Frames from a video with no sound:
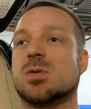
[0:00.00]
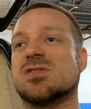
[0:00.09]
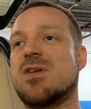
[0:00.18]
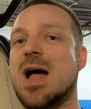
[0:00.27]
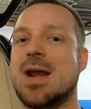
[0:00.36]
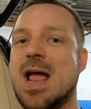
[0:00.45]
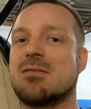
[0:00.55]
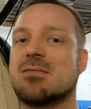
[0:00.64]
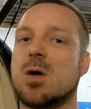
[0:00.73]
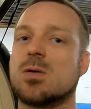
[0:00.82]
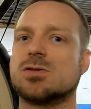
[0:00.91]
so it's fine to
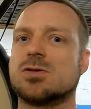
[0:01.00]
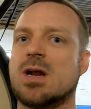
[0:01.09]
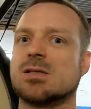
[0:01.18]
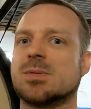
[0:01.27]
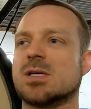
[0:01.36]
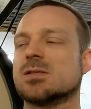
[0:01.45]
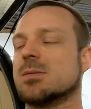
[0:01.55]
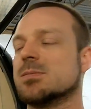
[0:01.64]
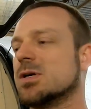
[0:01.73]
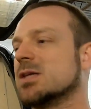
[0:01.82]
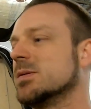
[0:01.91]
have lower strands because
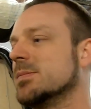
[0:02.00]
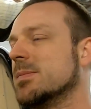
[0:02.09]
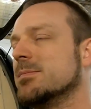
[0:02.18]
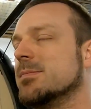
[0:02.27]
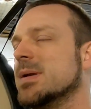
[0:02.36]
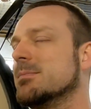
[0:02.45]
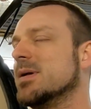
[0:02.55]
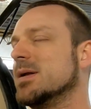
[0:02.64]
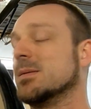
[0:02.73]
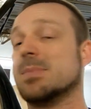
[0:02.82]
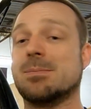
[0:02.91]
some strands will
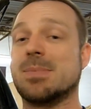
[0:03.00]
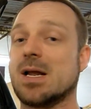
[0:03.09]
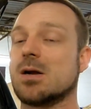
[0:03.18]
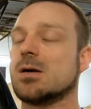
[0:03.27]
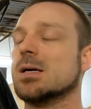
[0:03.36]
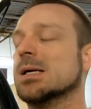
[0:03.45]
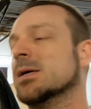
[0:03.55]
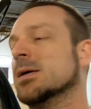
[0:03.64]
be bigger.